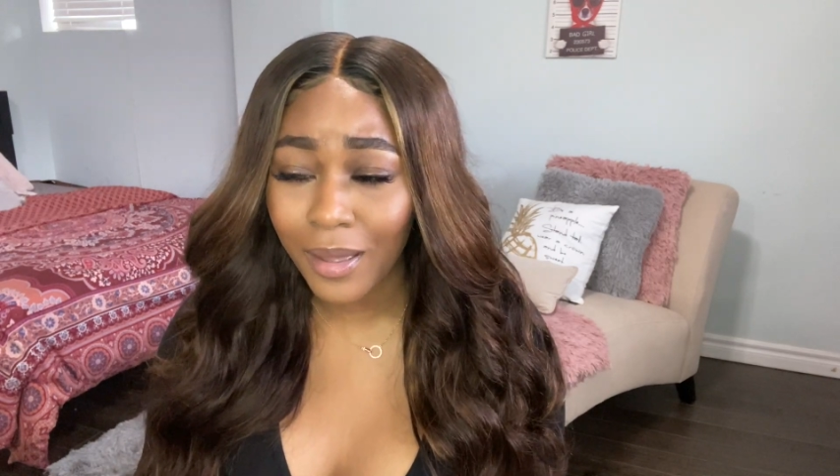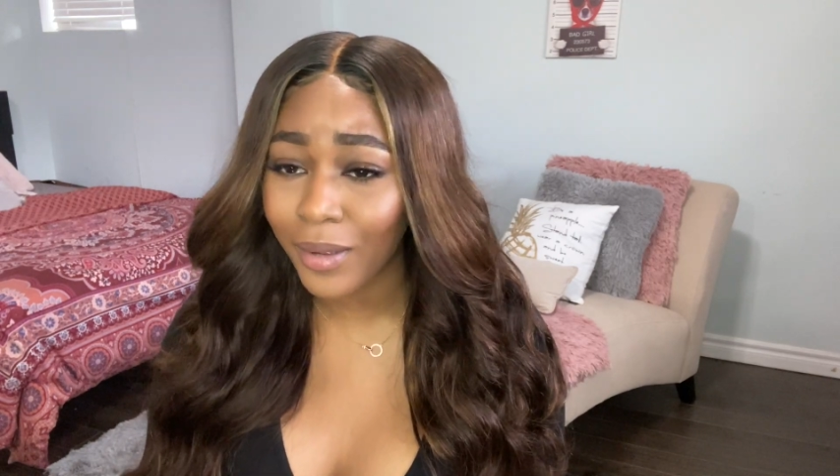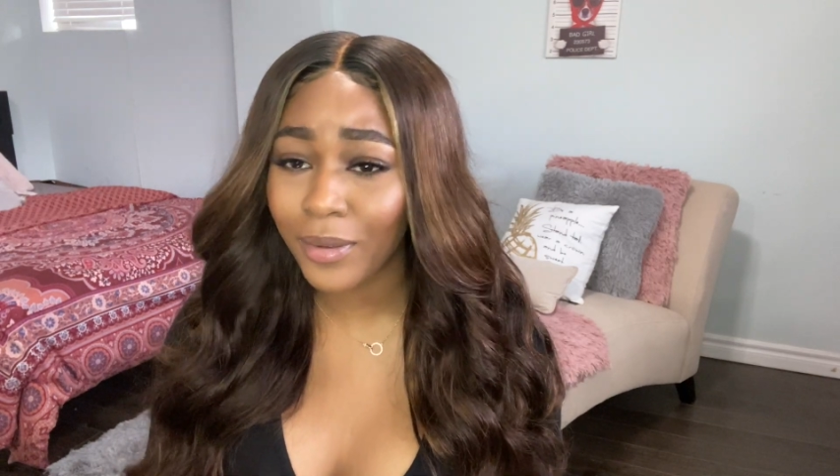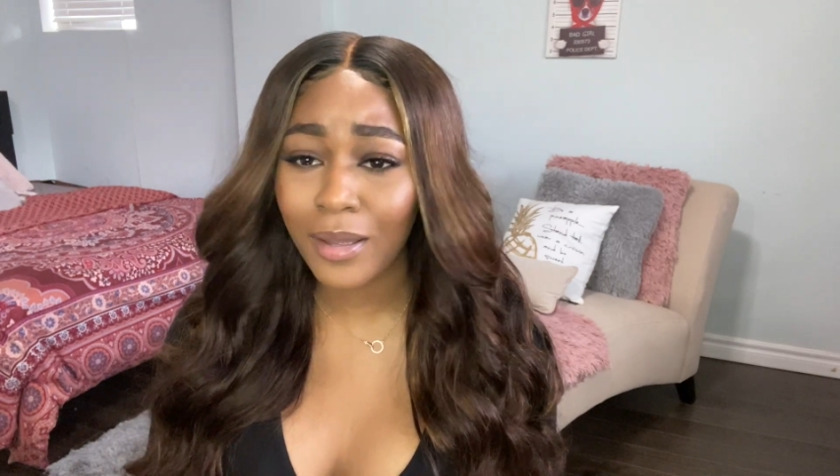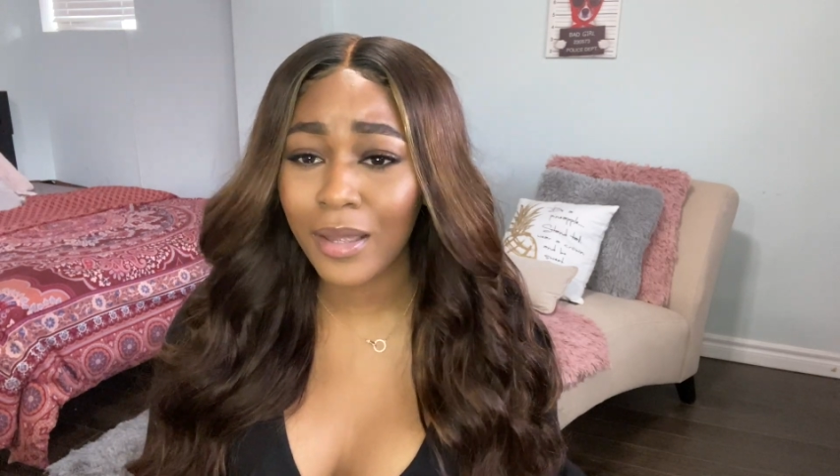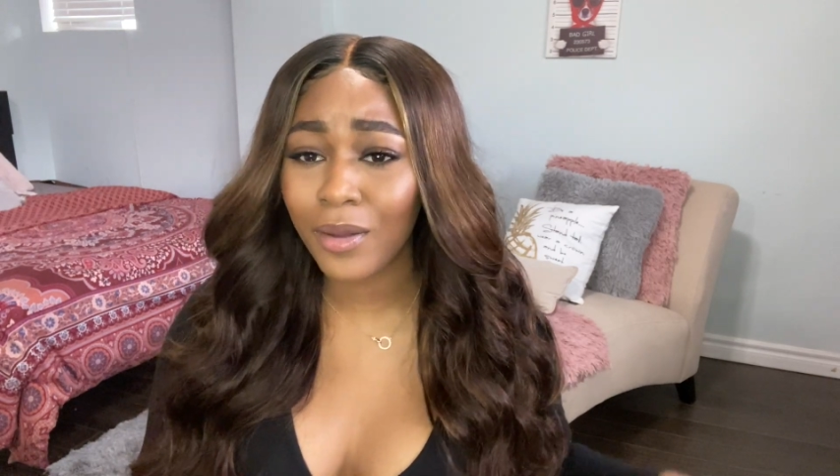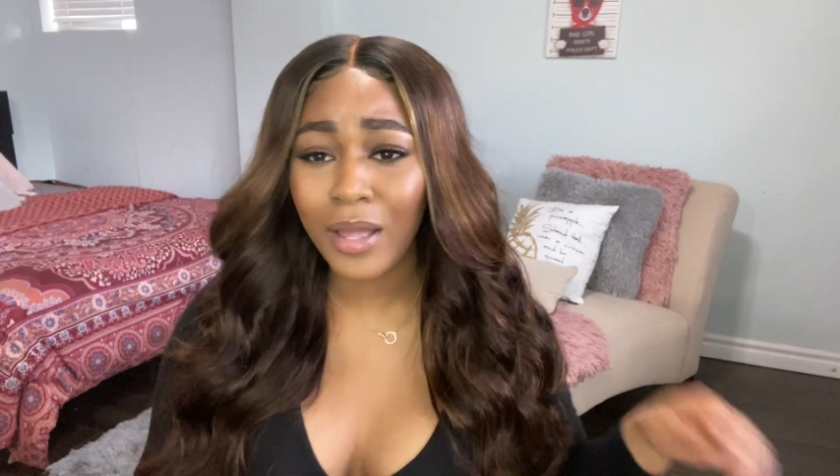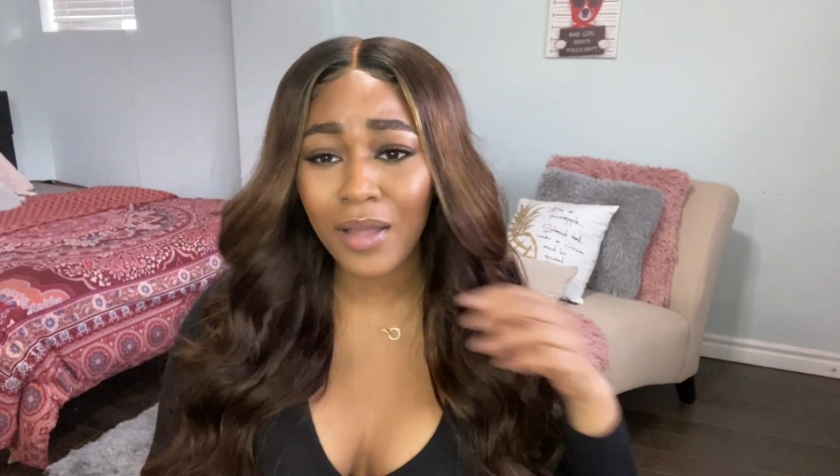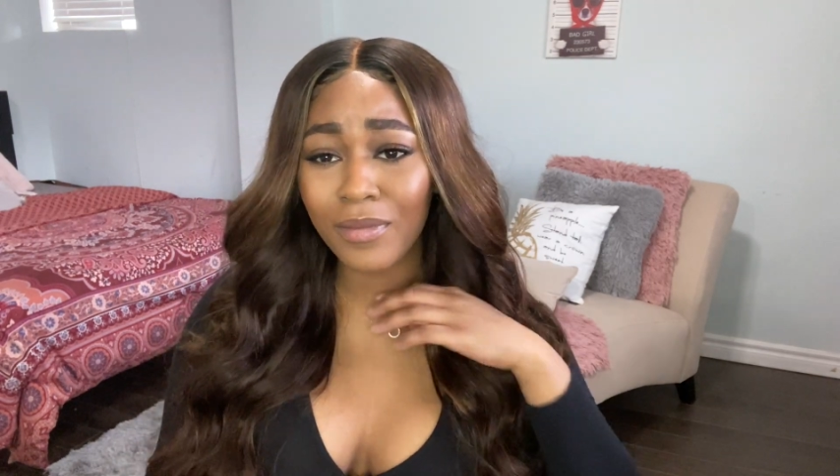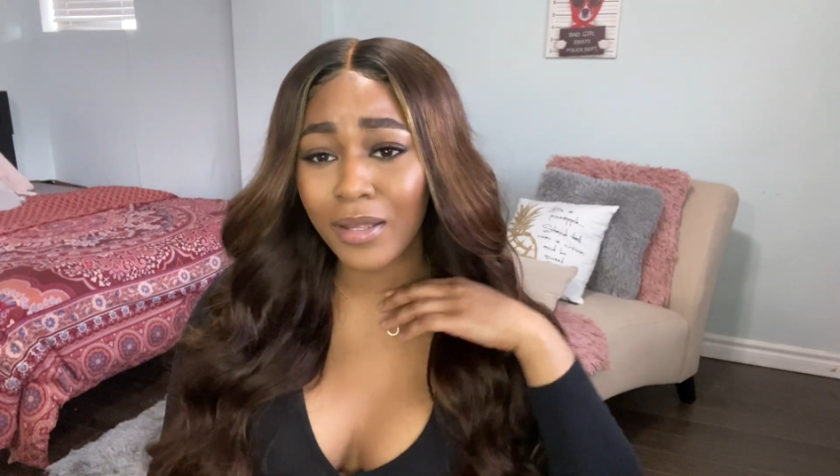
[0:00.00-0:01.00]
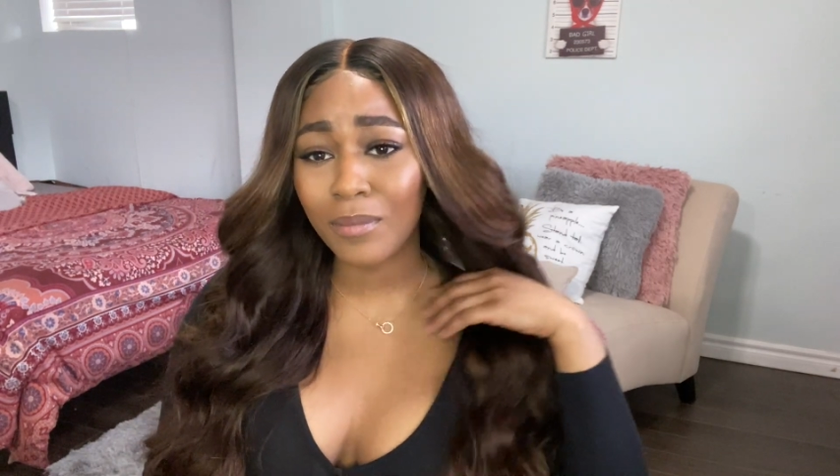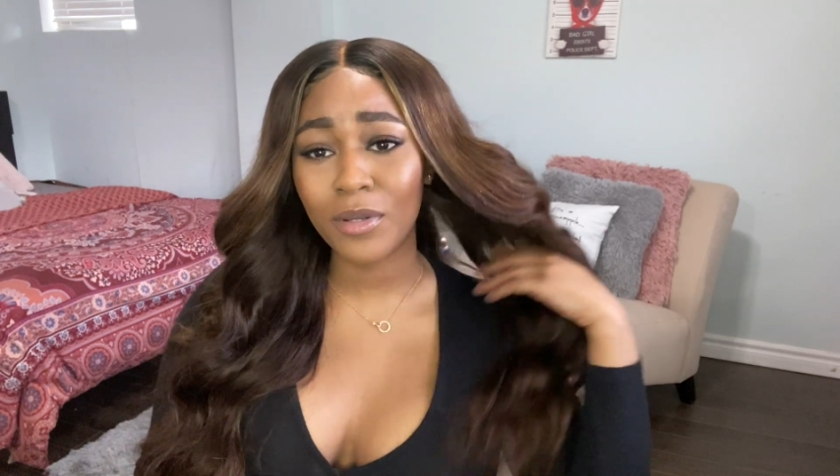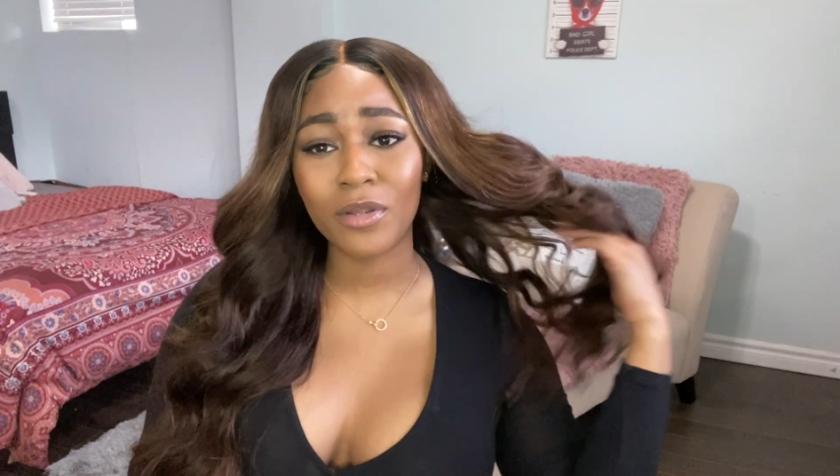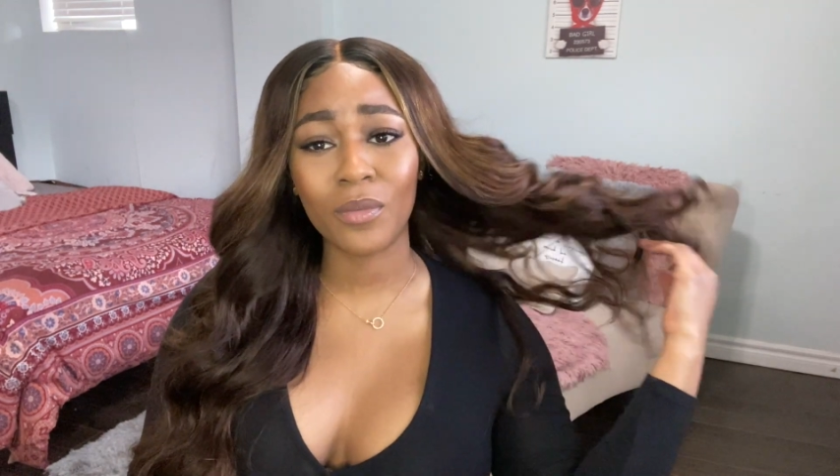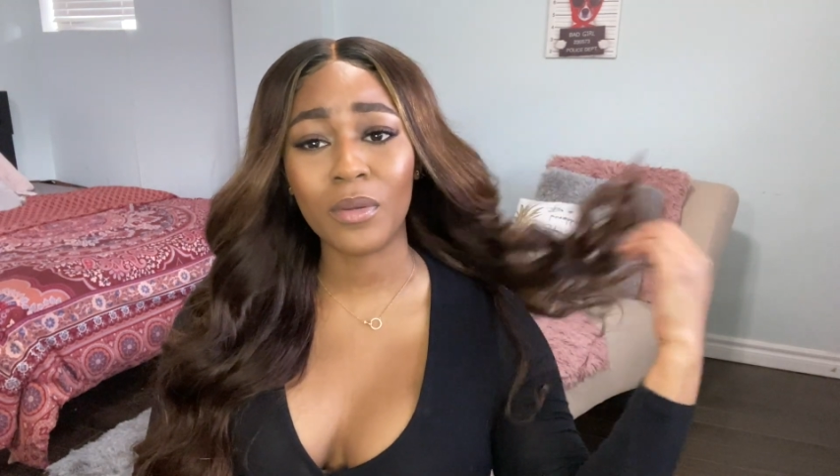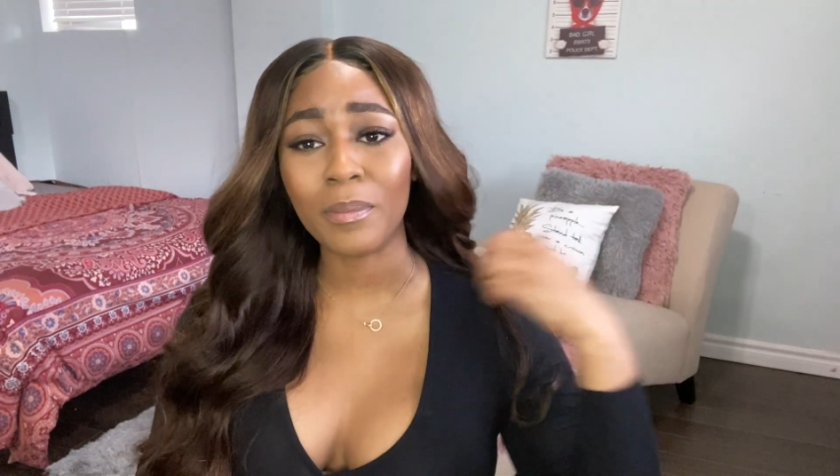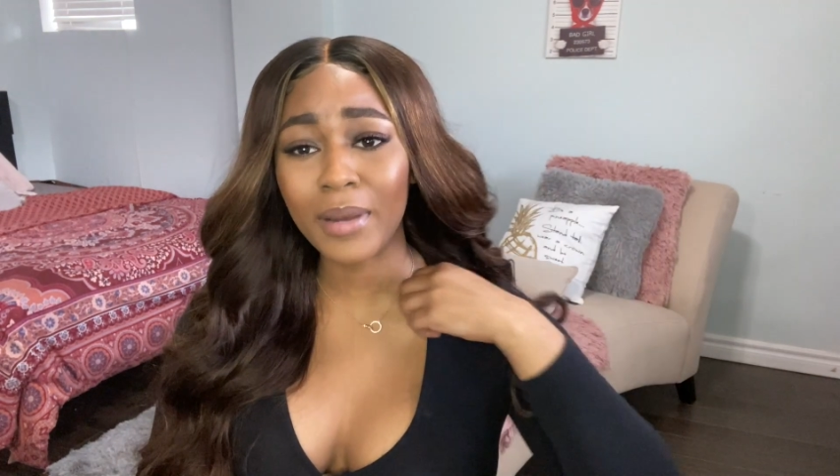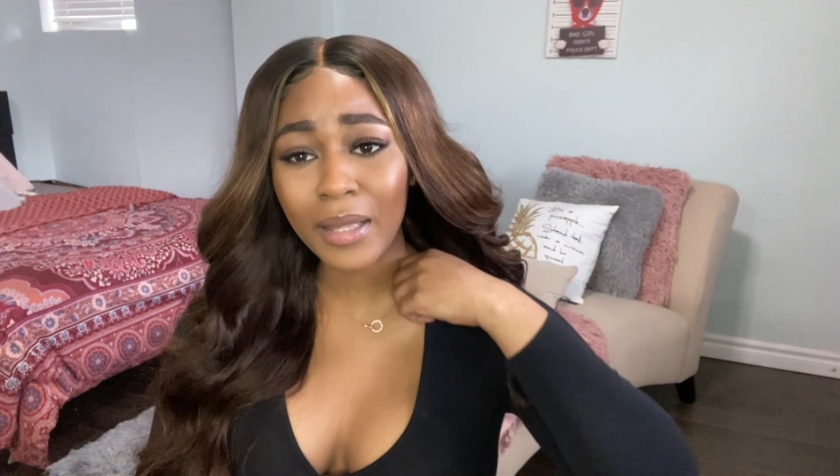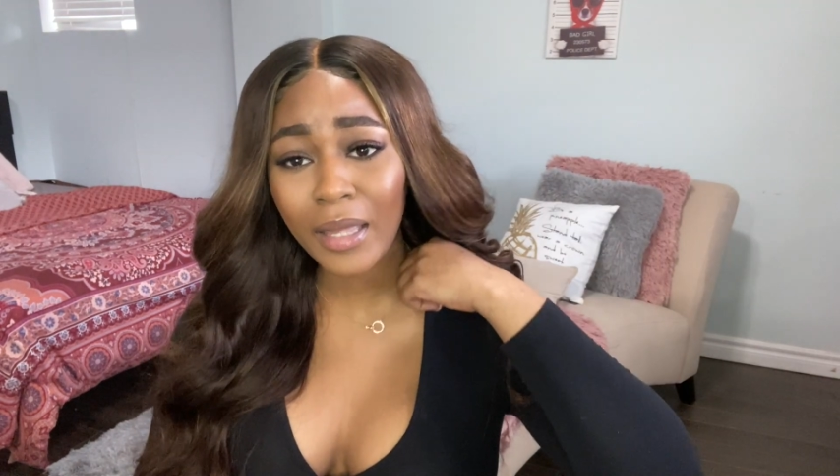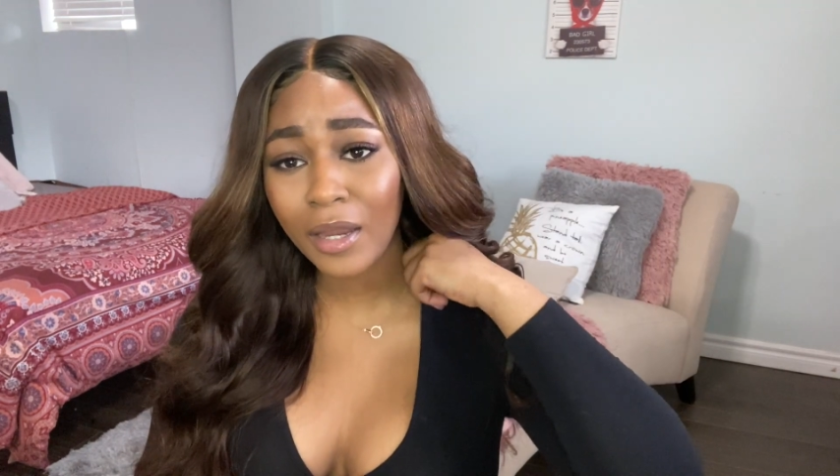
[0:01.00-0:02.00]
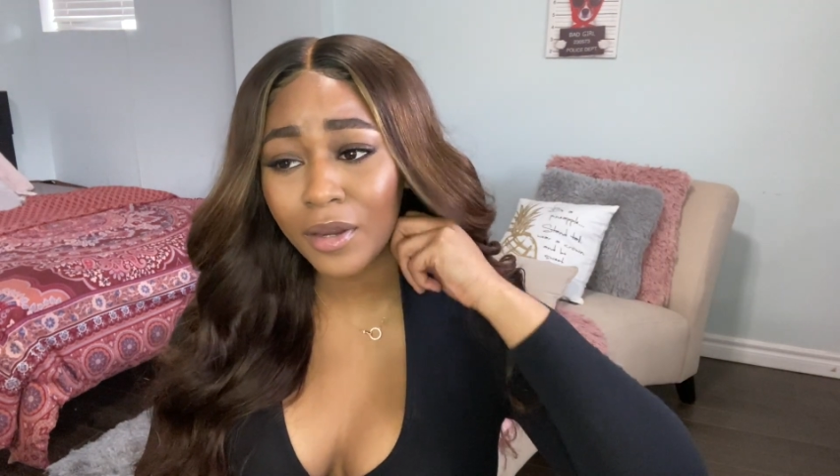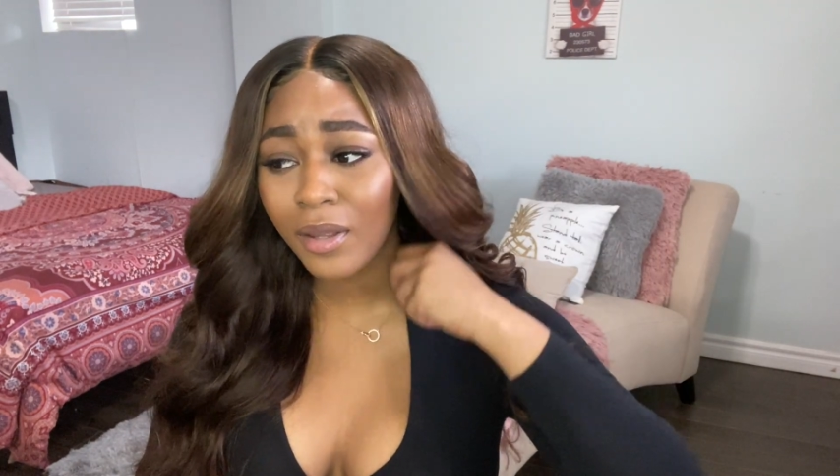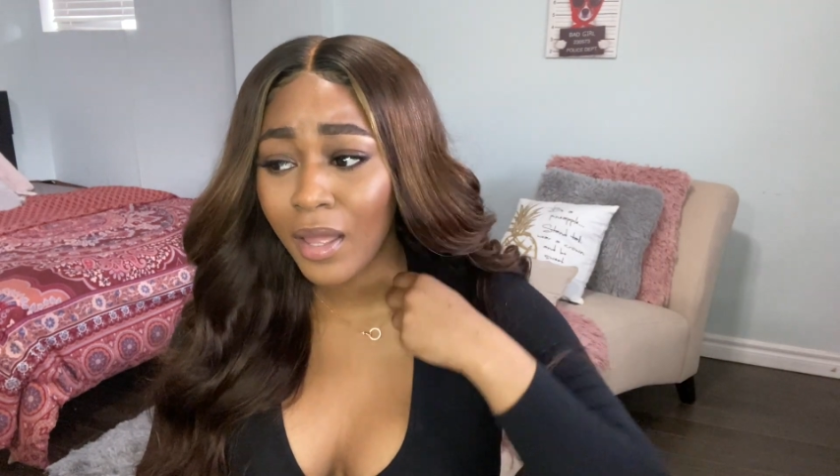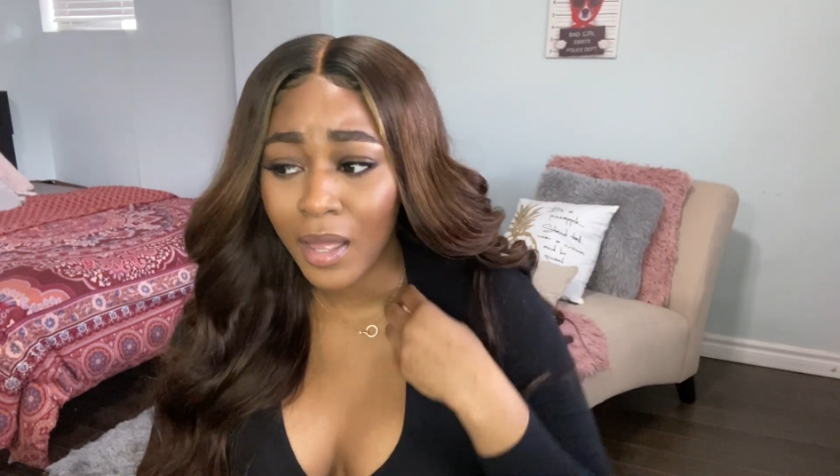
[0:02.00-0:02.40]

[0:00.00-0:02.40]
I'll have like 1,000,001 black hair,